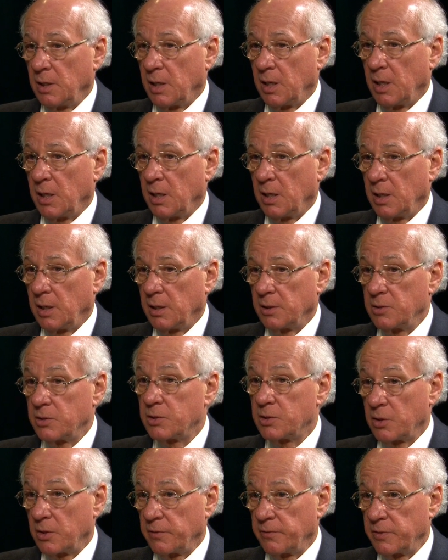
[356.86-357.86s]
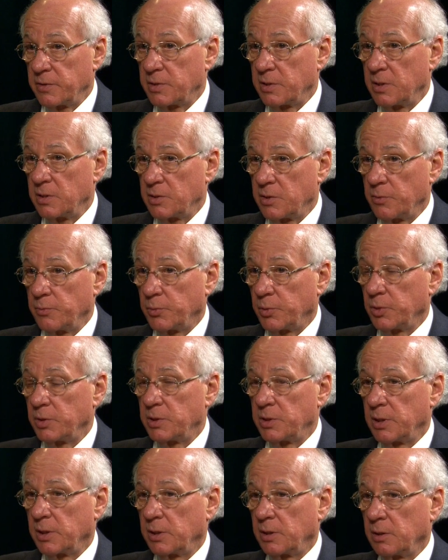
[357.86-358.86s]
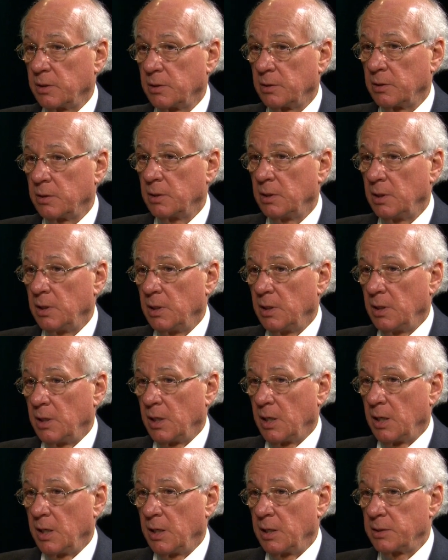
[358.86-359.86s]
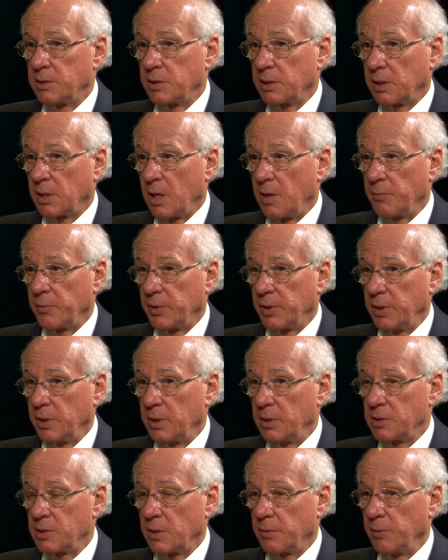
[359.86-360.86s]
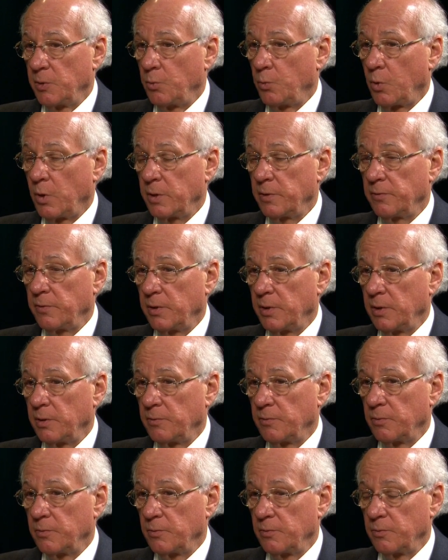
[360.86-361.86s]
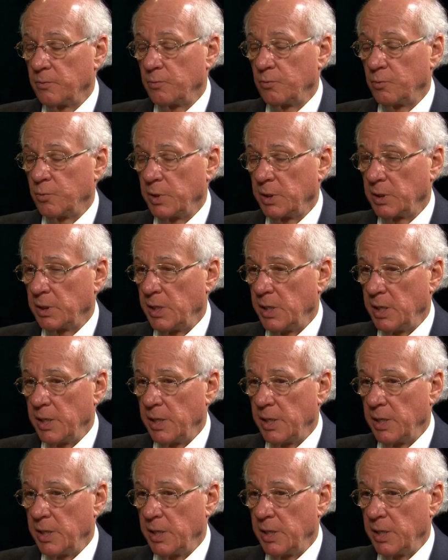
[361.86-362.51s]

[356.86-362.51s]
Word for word: uh, services in particular uh, to companies. I mean, one of the really